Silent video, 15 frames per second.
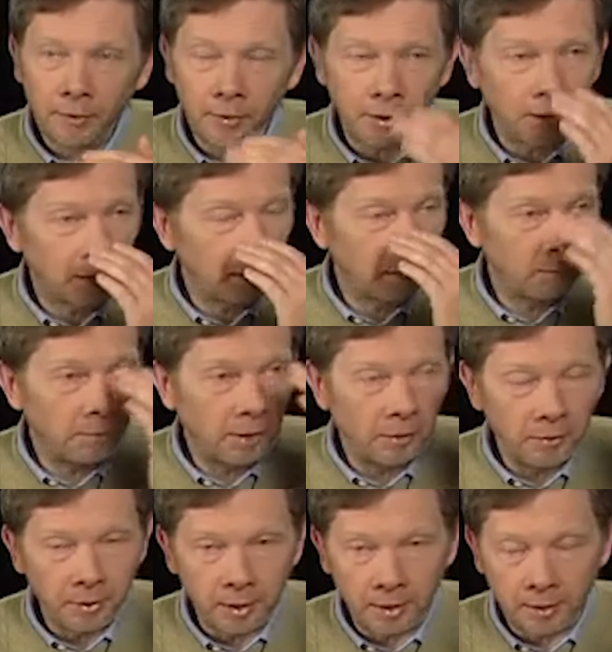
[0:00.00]
thinking
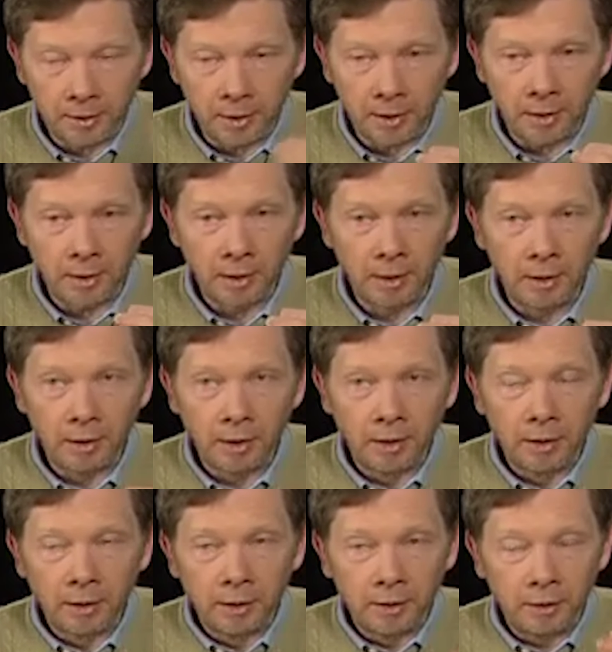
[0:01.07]
about the other,
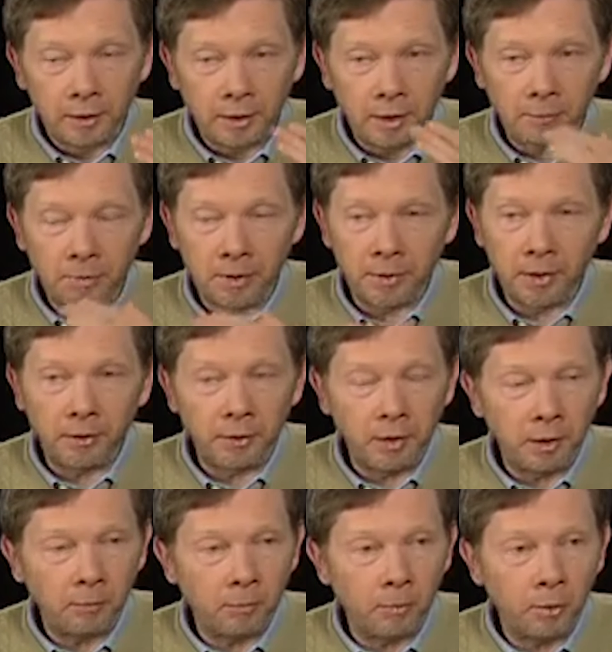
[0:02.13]
deeper than
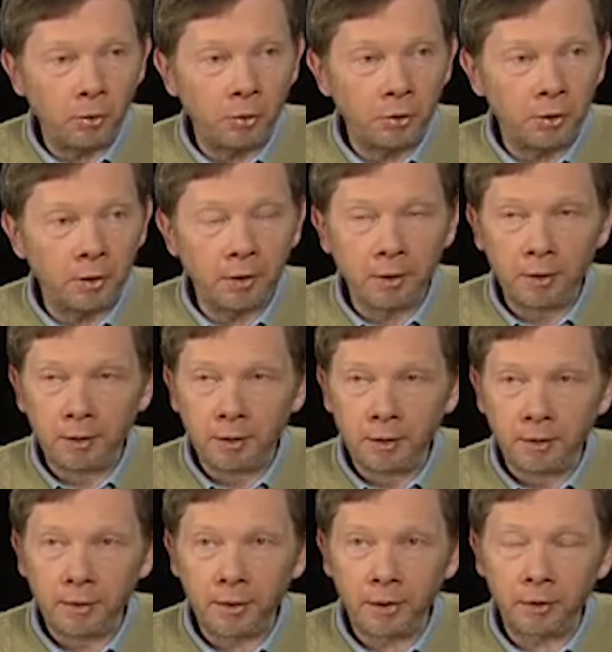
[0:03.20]
the emotion
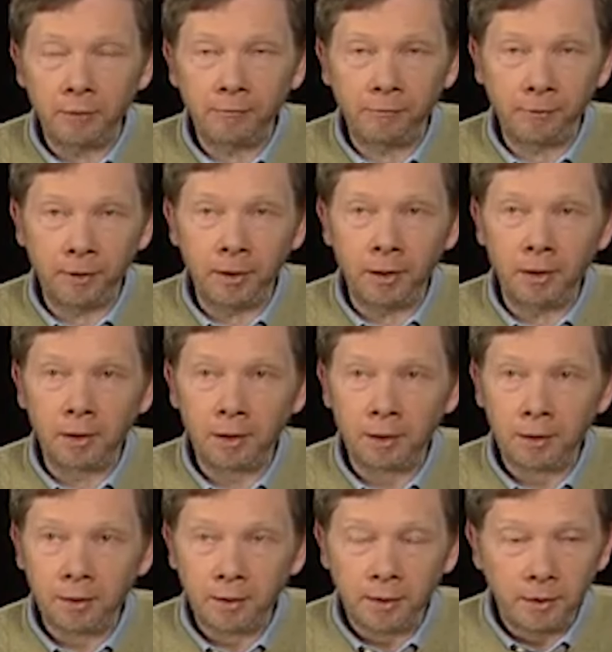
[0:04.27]
that you feel,
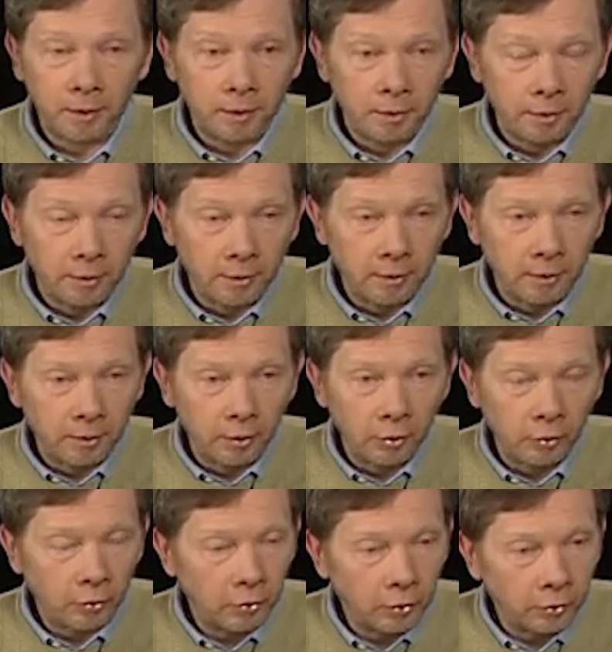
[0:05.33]

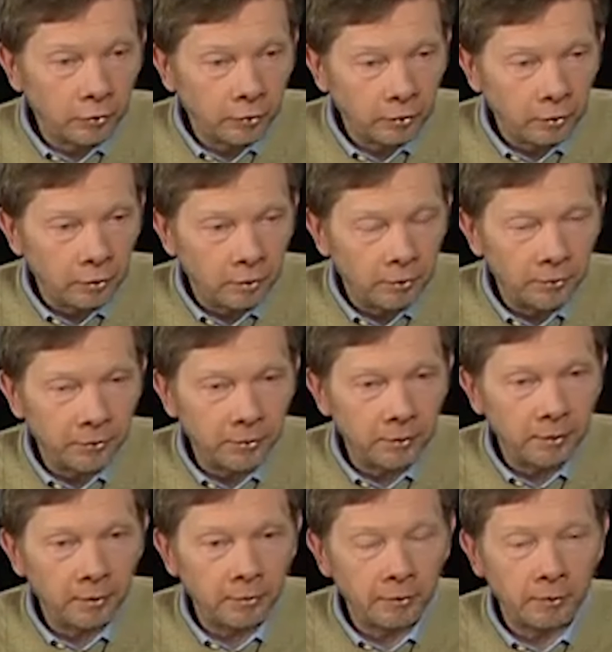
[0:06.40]
the
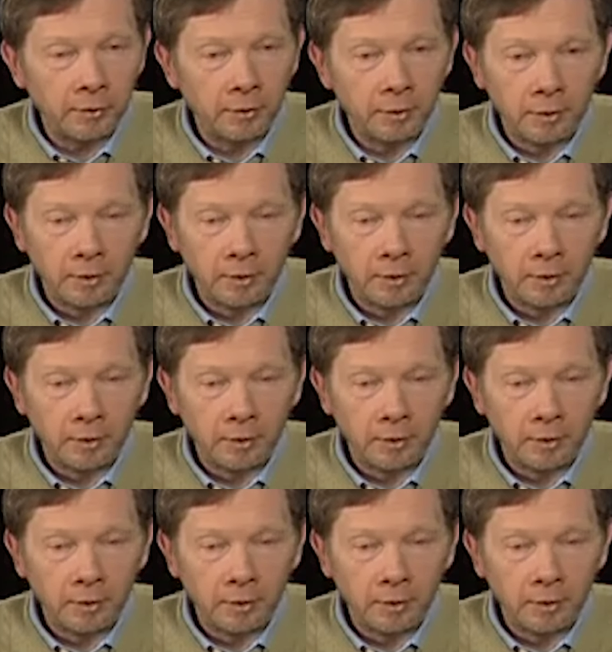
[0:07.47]
closeness.